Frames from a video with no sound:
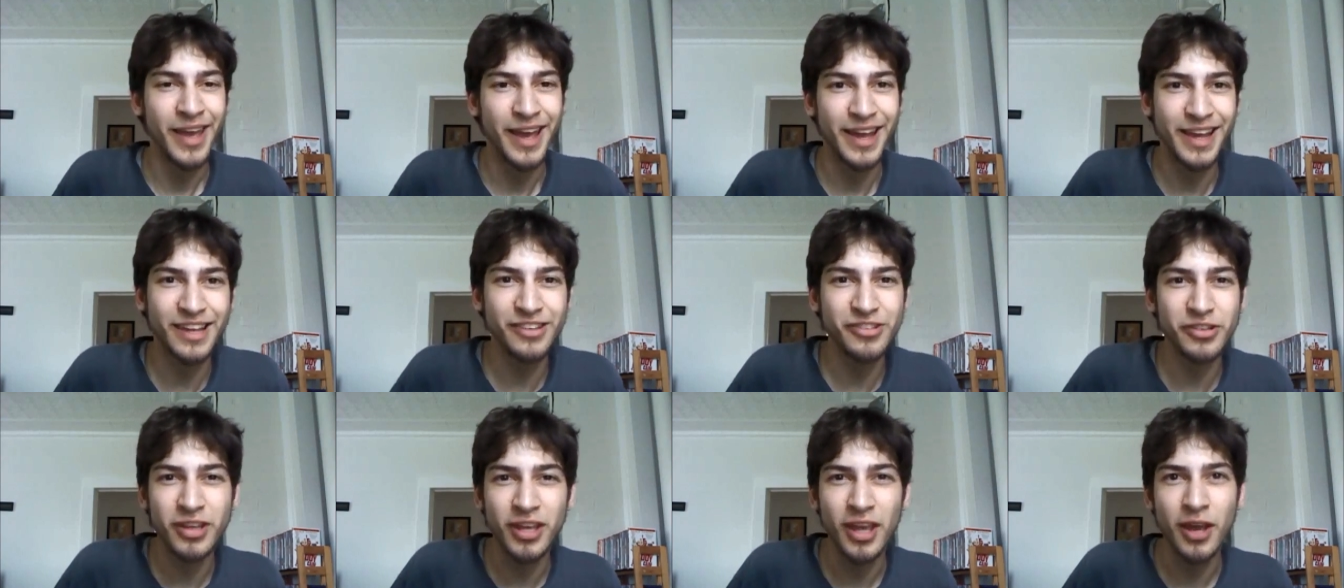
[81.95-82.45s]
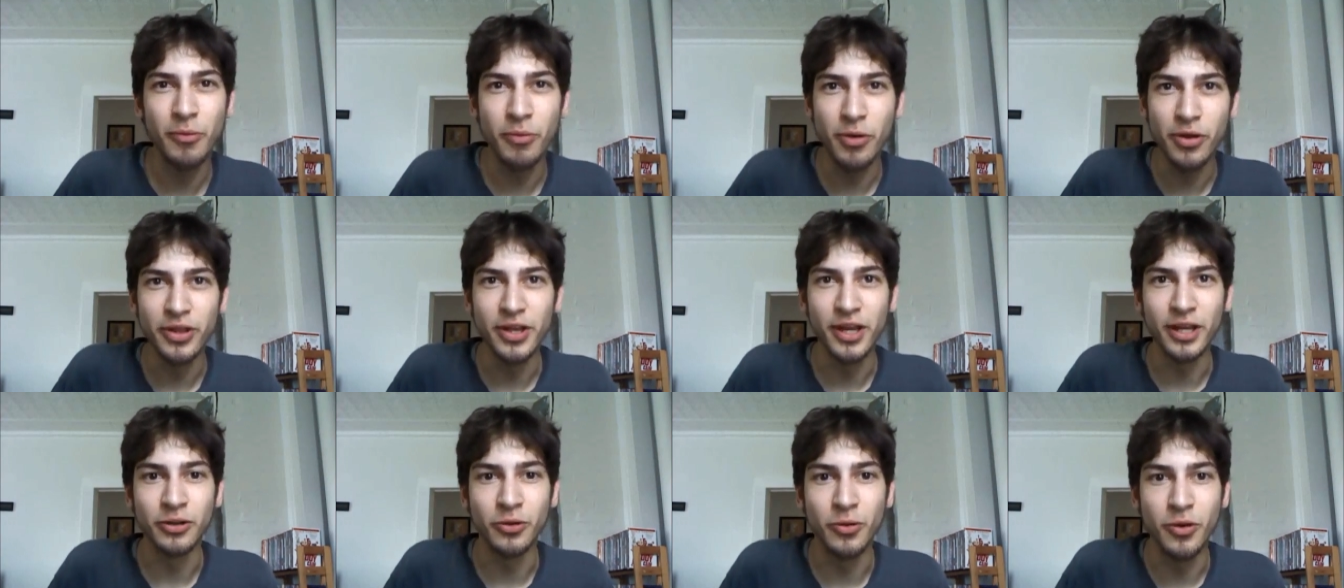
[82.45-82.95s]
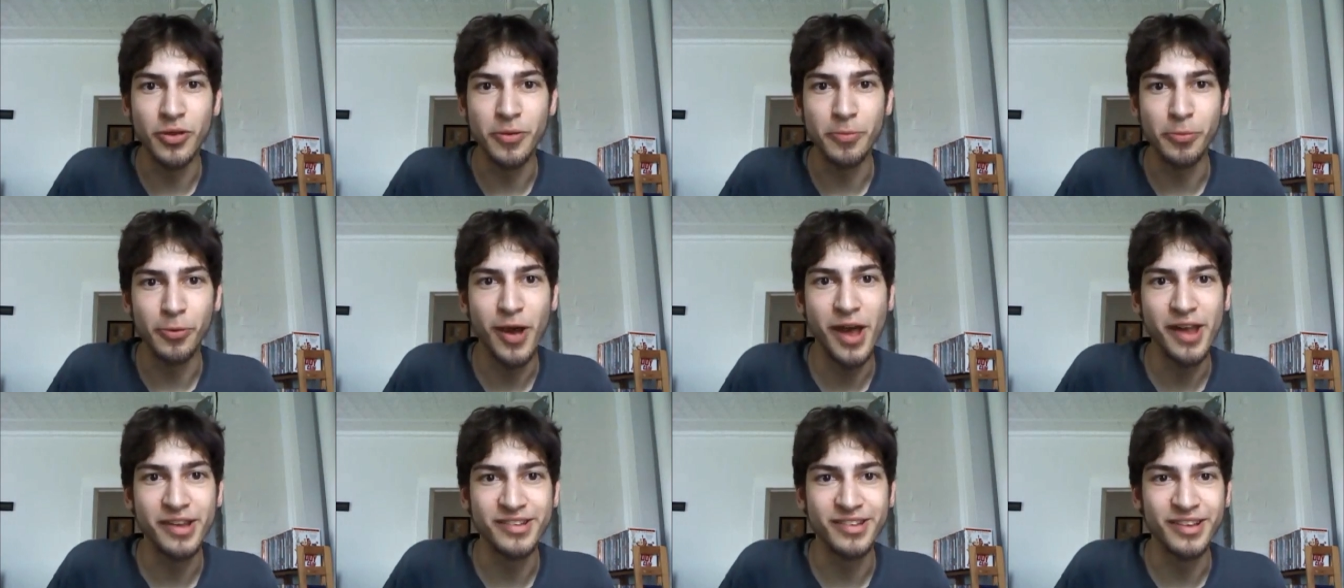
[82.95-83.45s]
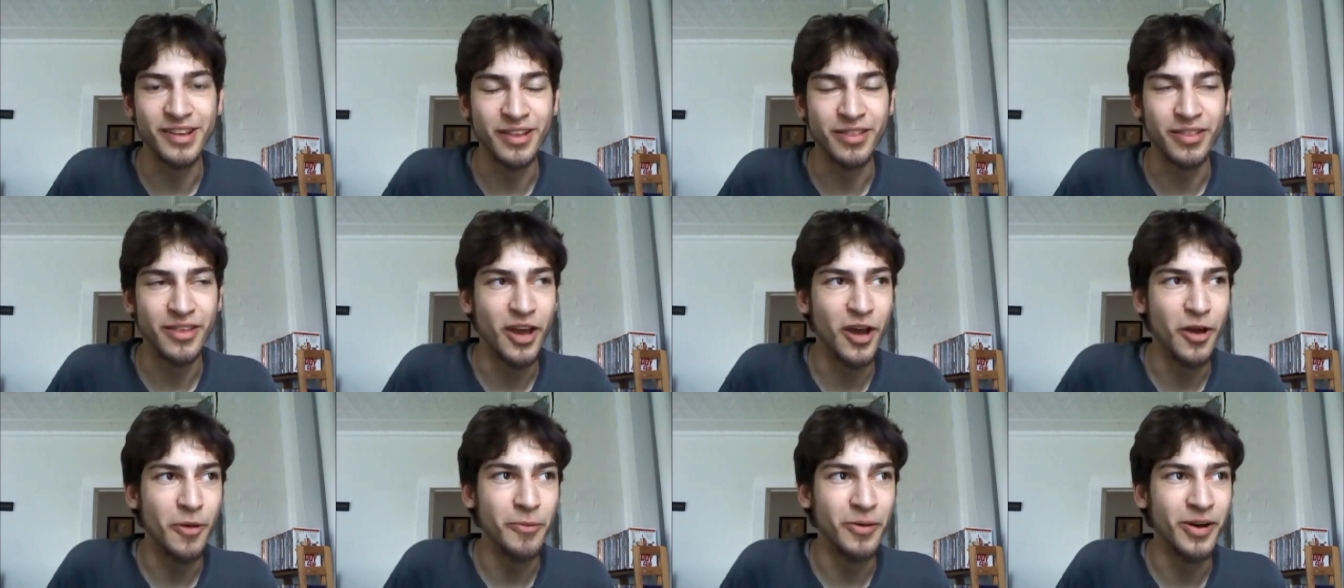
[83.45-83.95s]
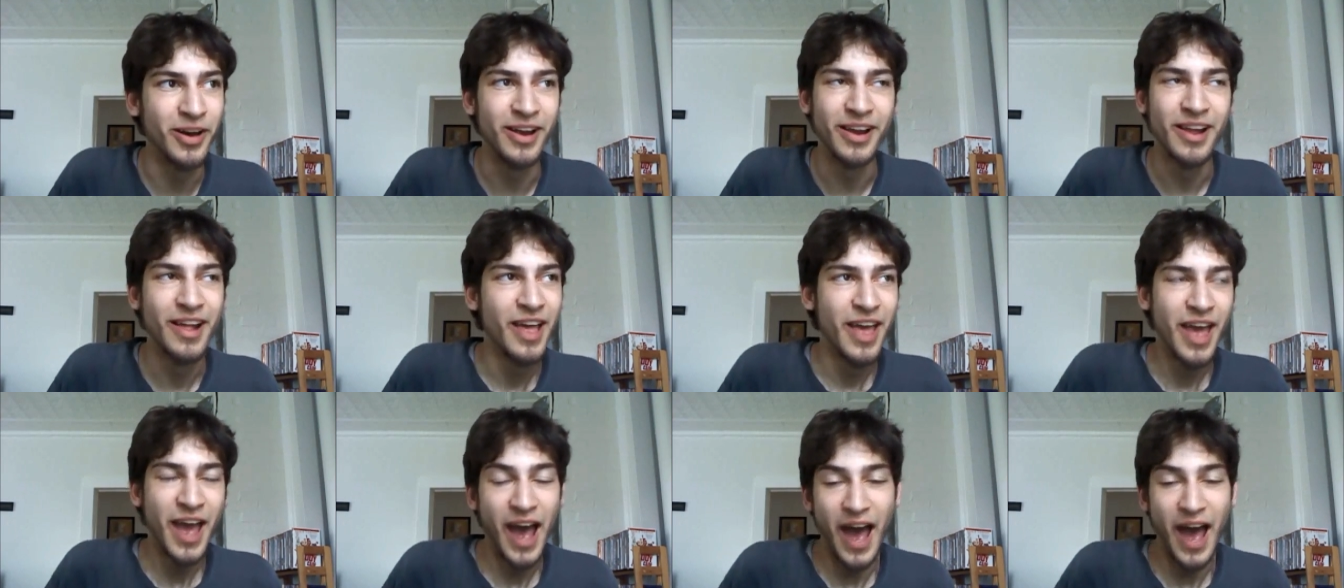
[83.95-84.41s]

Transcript: I guess you can't really ignore the president, though, but